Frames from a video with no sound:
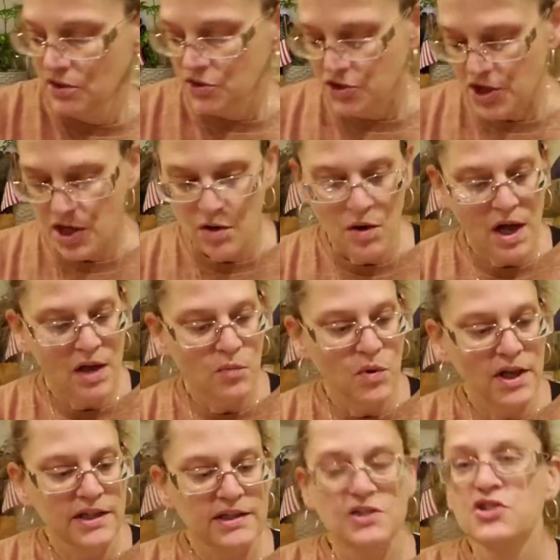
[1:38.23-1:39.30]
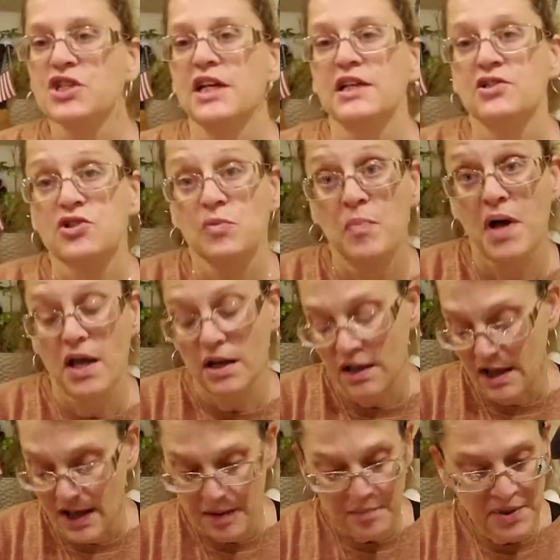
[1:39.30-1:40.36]
So I wanted to change the
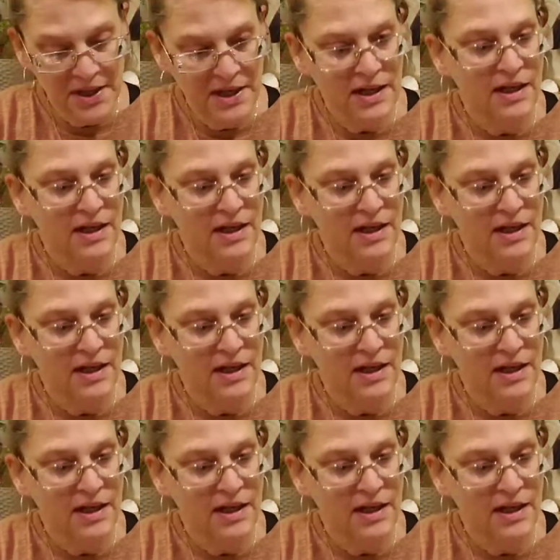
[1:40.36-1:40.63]
bottle up.